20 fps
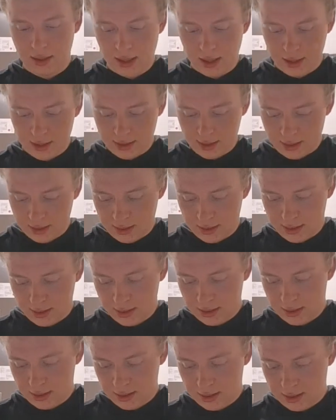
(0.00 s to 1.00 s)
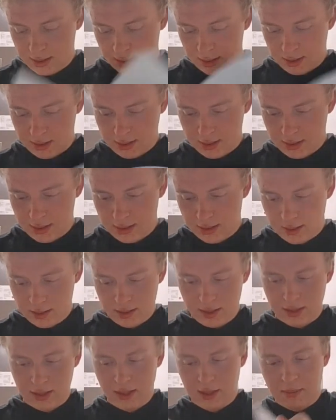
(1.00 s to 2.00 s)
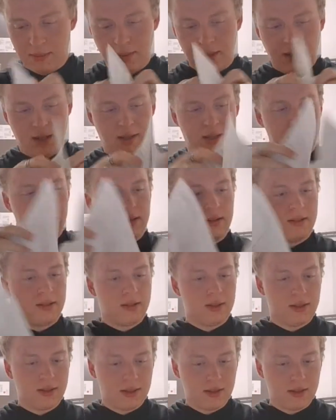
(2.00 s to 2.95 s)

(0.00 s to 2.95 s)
one says. So that means